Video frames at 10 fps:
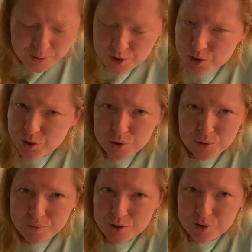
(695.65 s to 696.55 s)
the sugar,
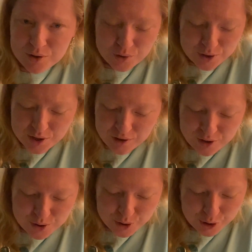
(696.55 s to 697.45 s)
the
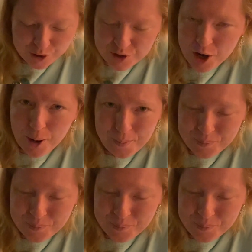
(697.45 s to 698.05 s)
crystallized sugar on top